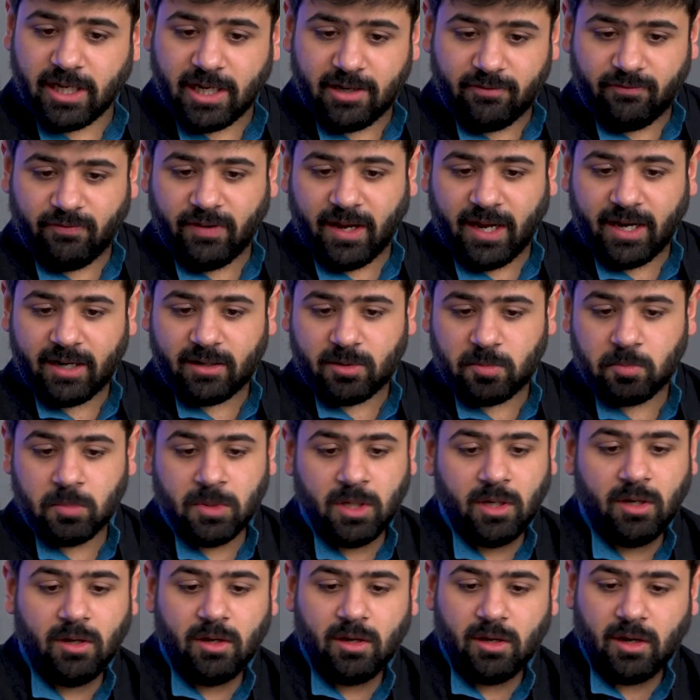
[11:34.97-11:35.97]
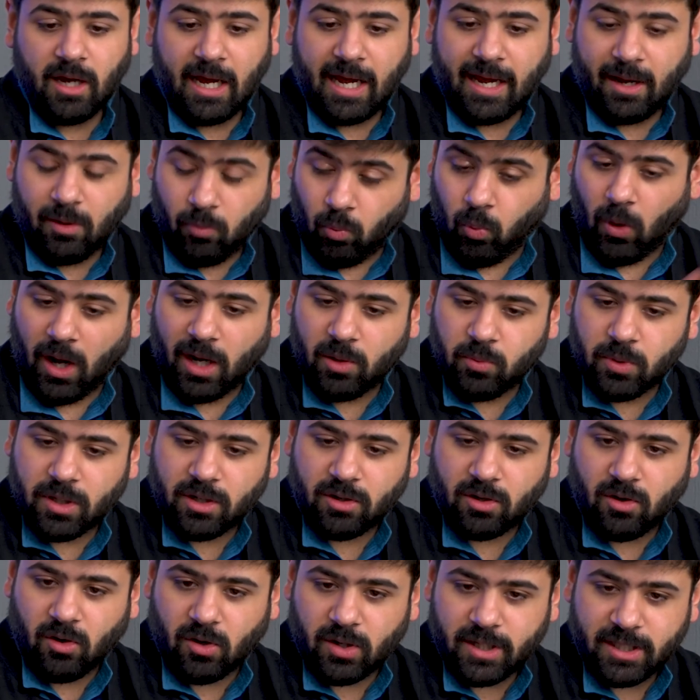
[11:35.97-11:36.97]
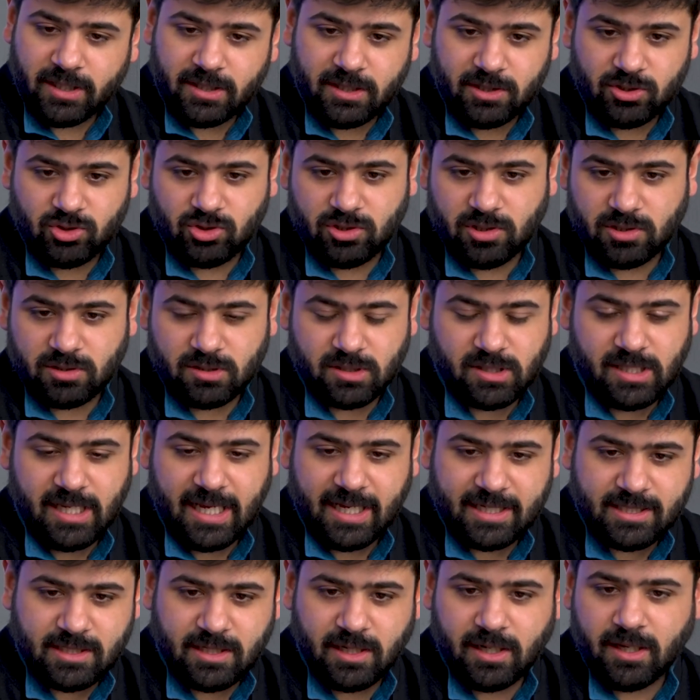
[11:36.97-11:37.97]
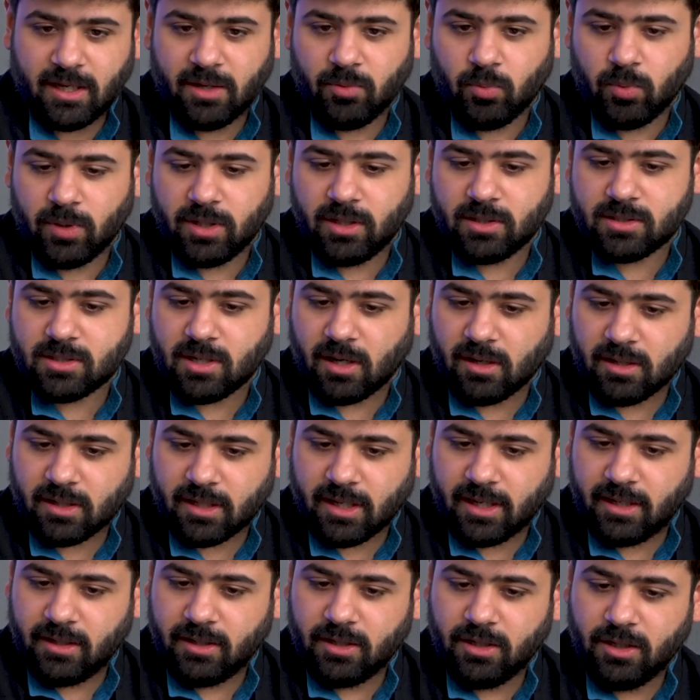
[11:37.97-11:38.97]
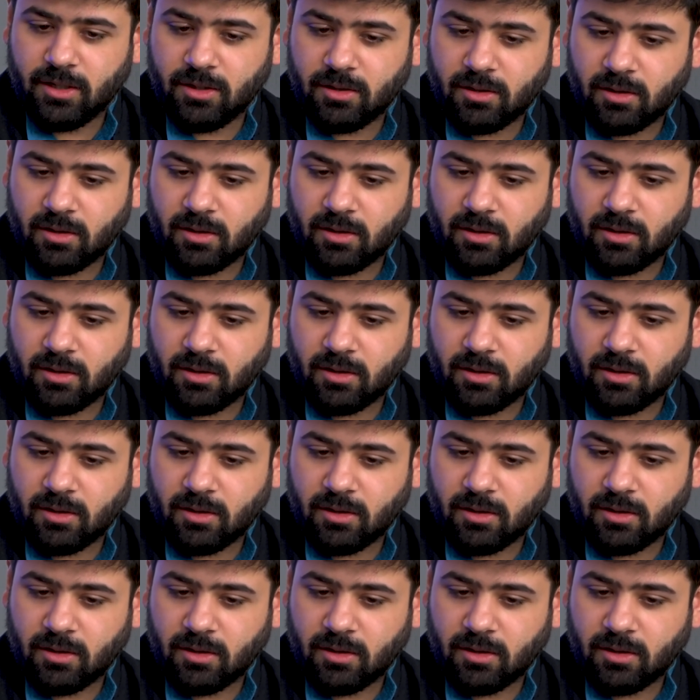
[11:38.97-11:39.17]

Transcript: In fact, while we're recording this, just yesterday, we started getting